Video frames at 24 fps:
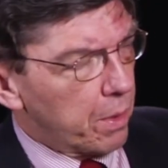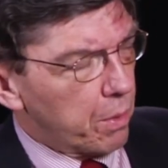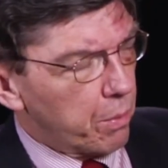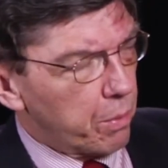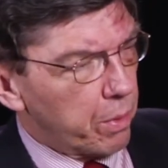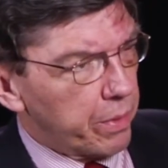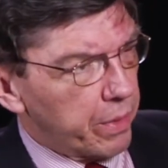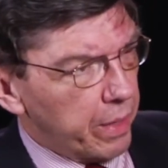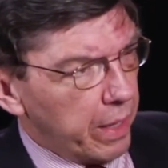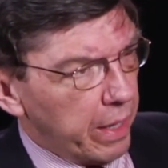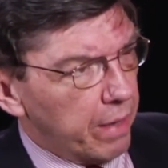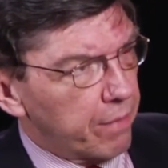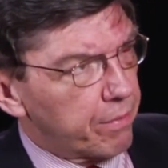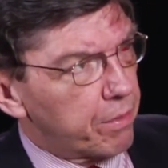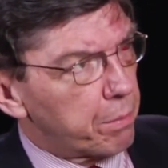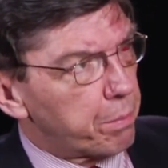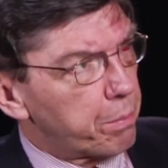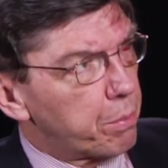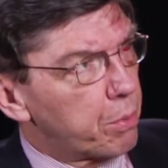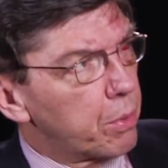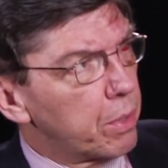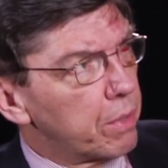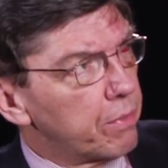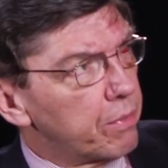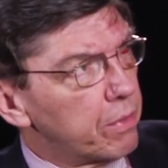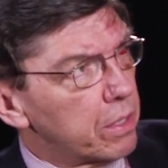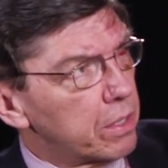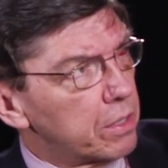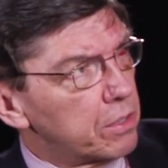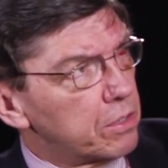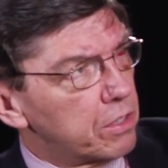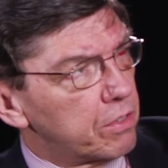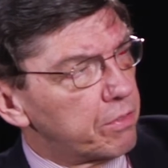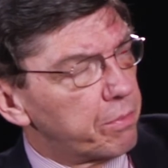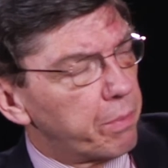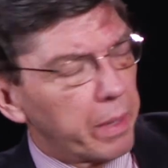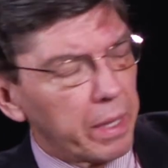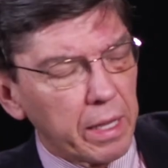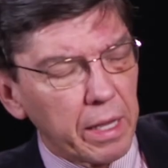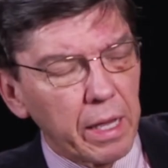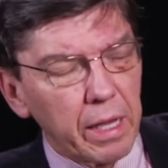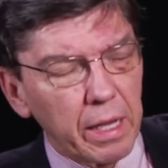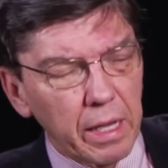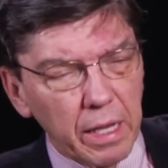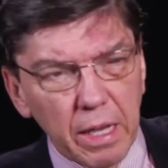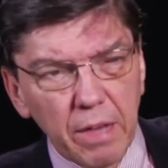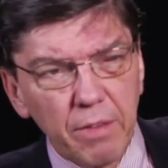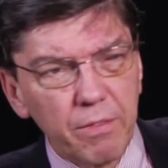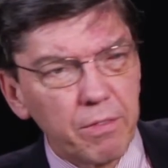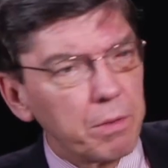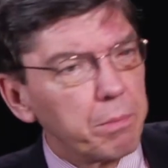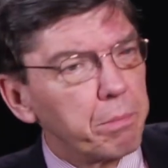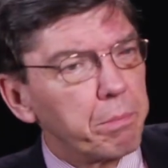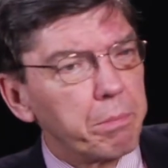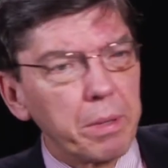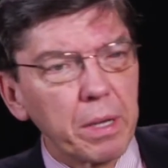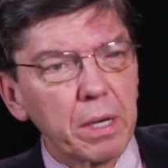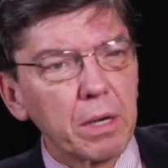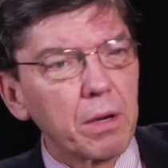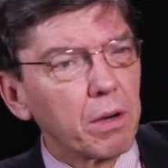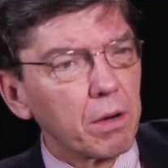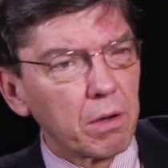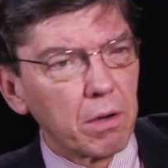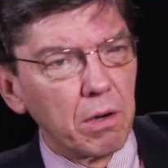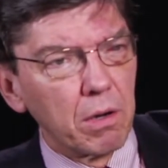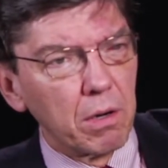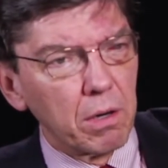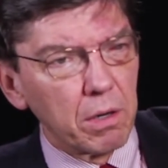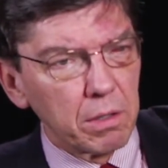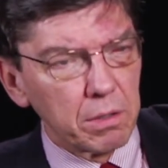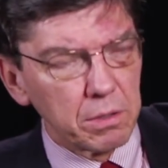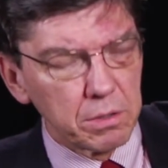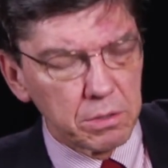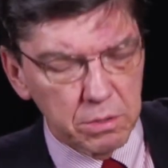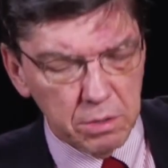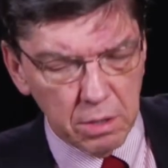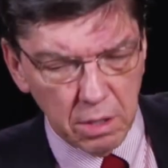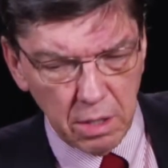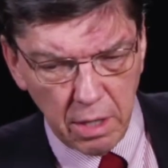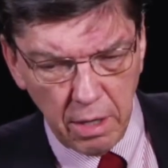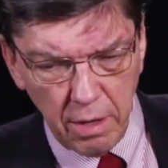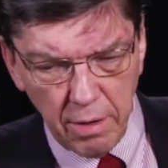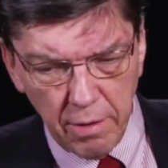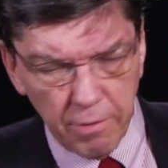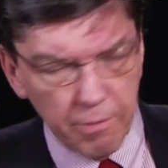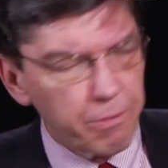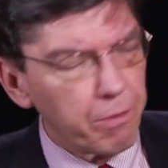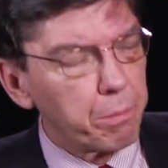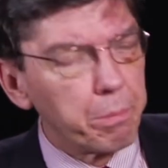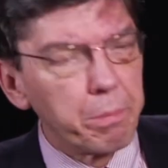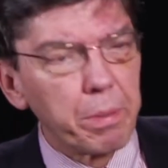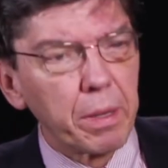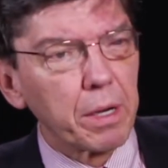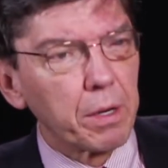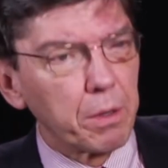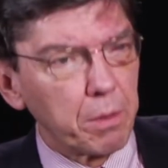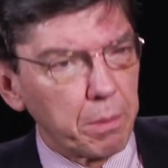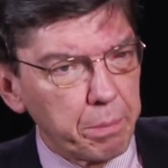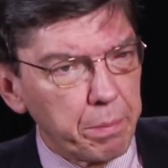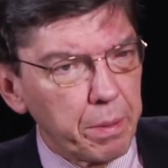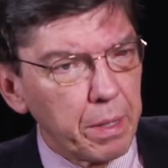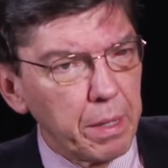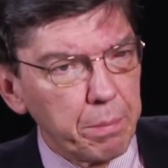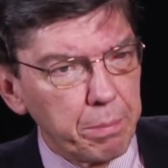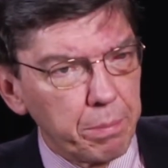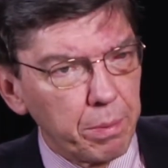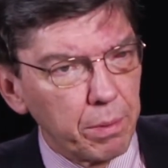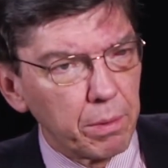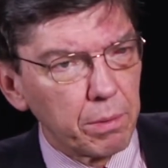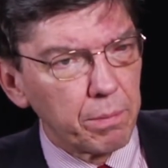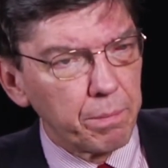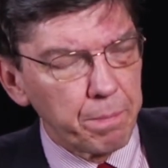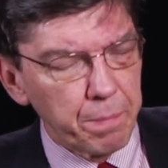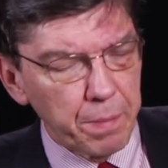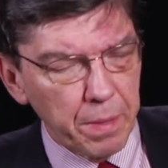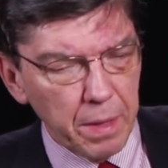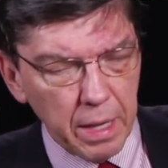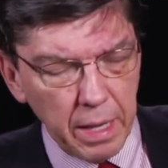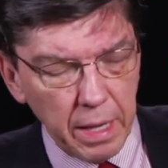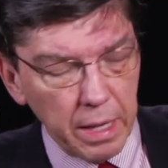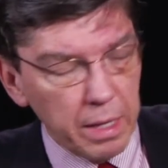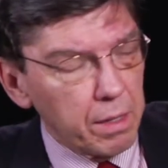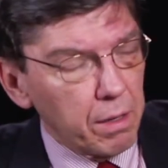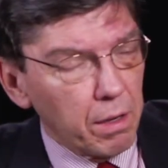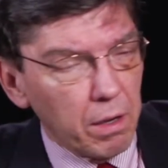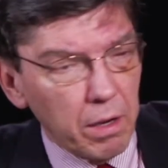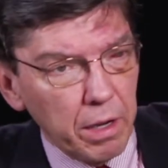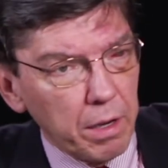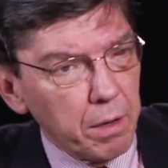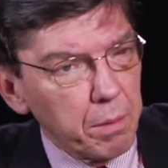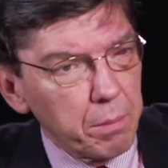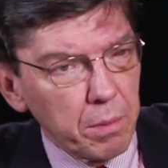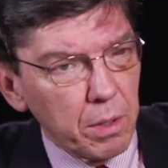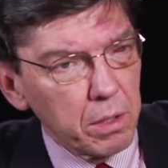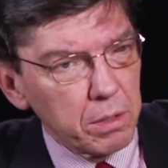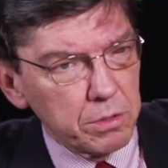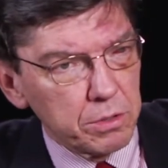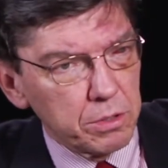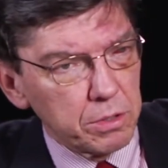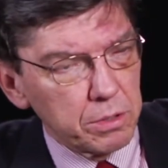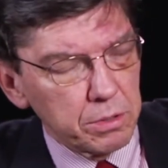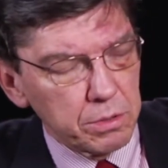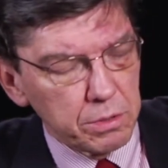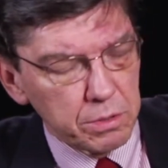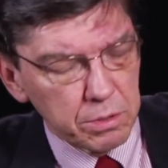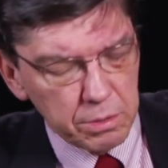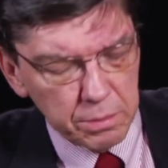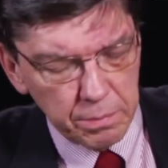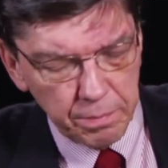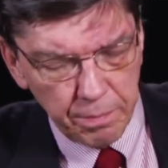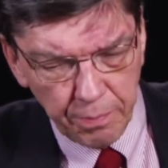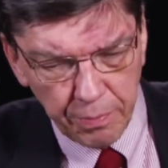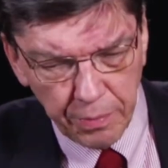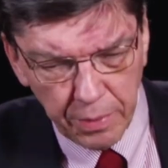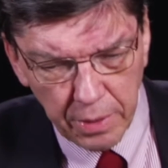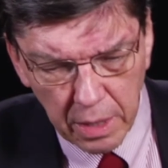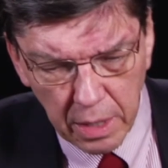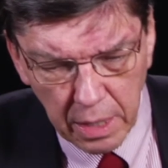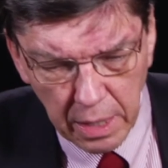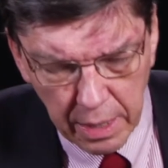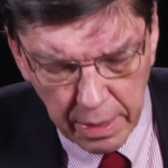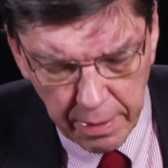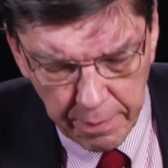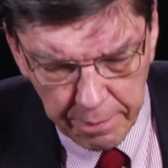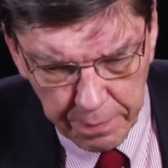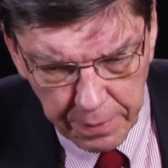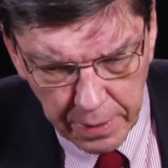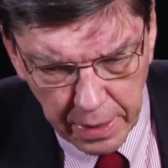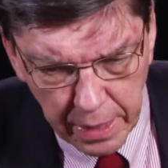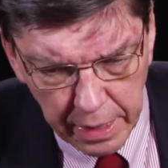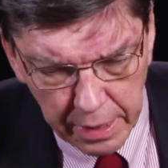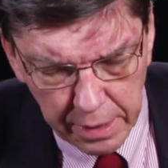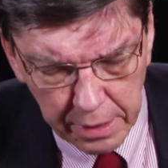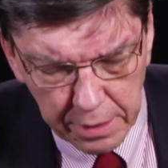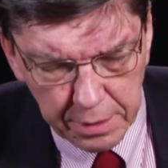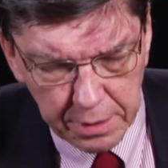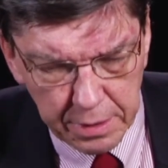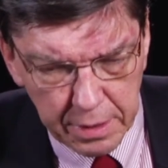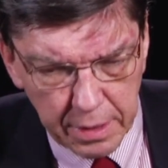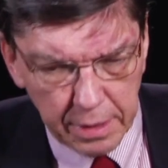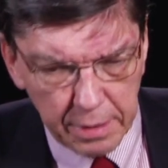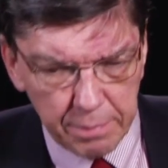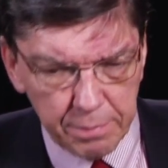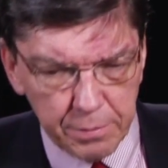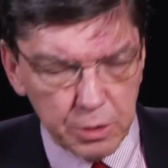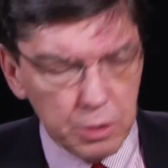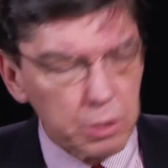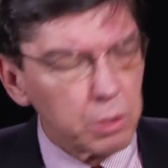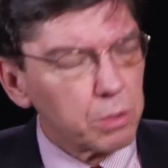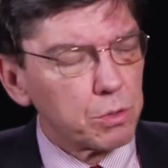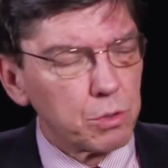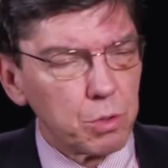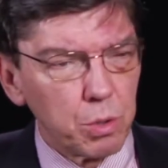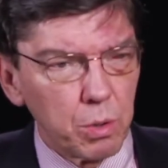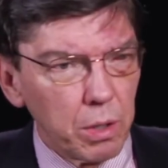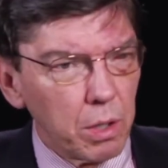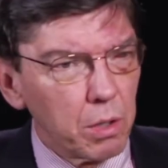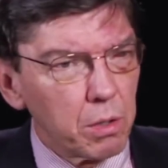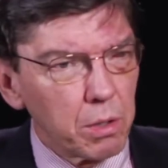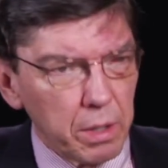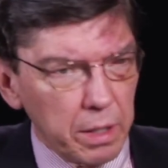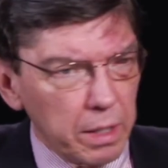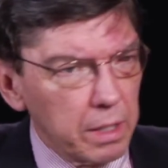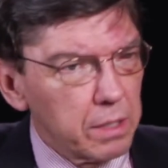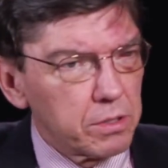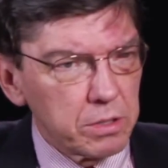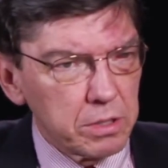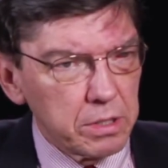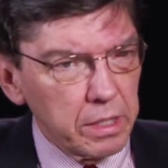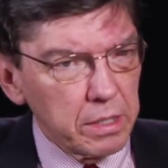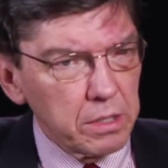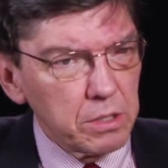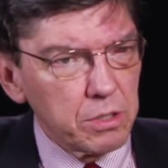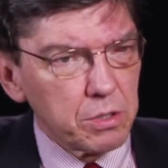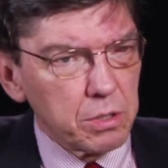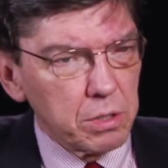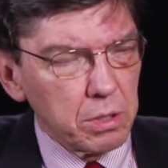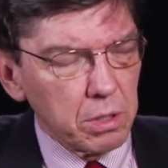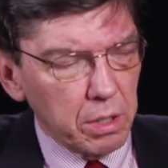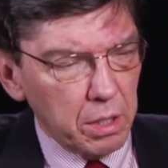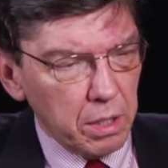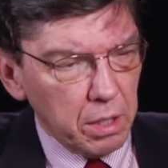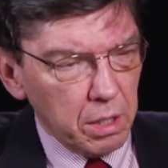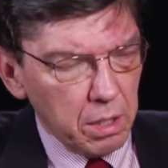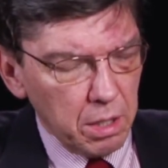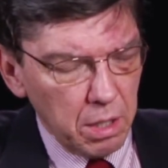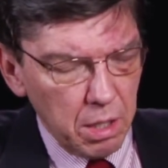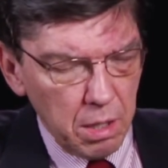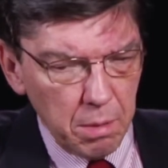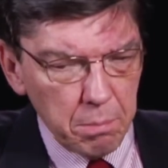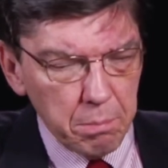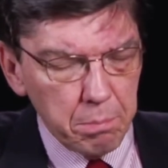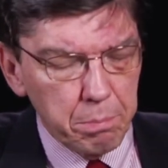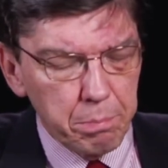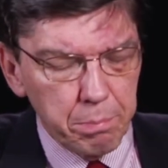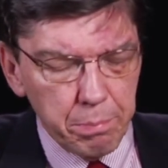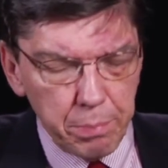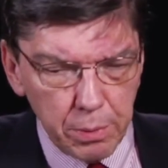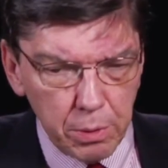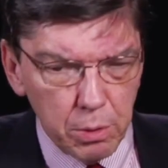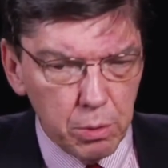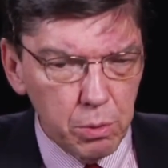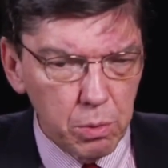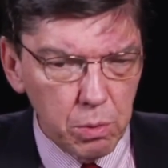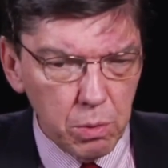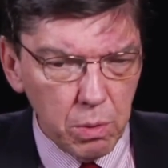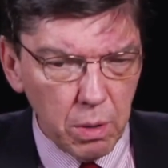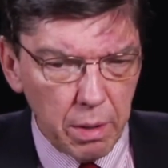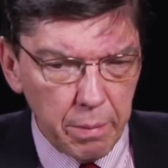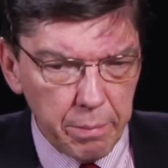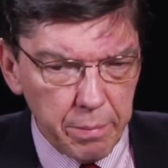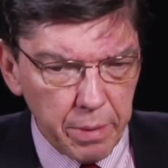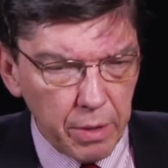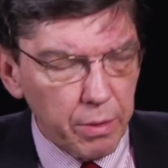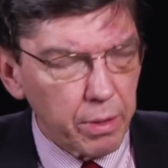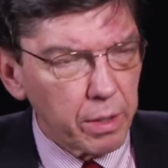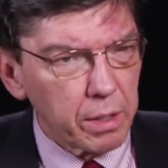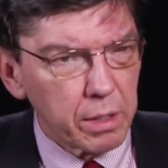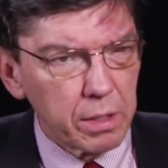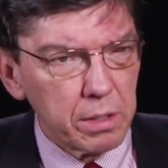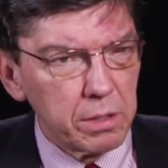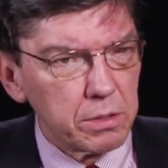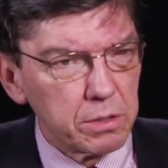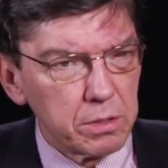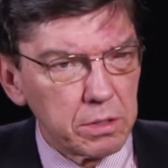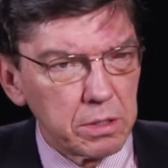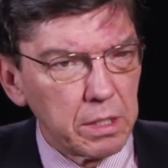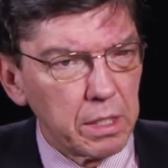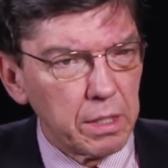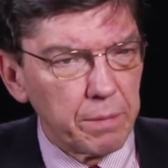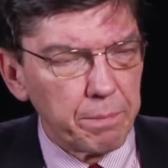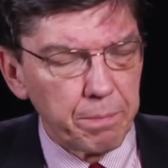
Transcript: when they have the privilege of making even bigger cars for bigger people at higher margins. And so Toyota essentially blew America's